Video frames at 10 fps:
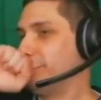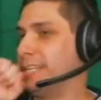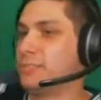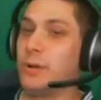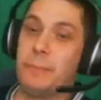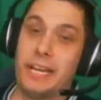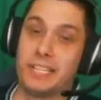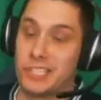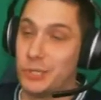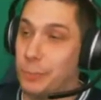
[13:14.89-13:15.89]
on. This you. would have been a
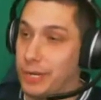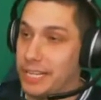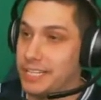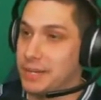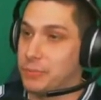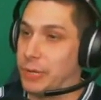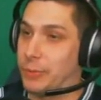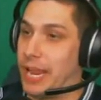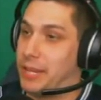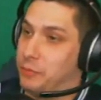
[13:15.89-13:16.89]
super easy
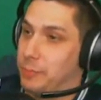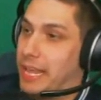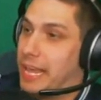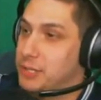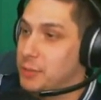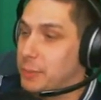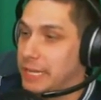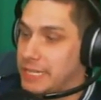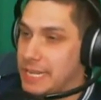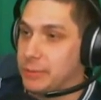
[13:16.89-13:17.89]
re-raise for me had you
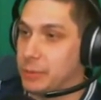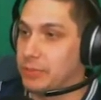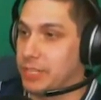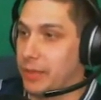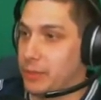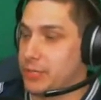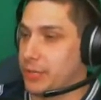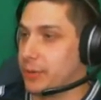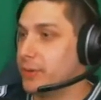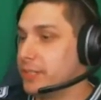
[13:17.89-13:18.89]
picked either of the other two.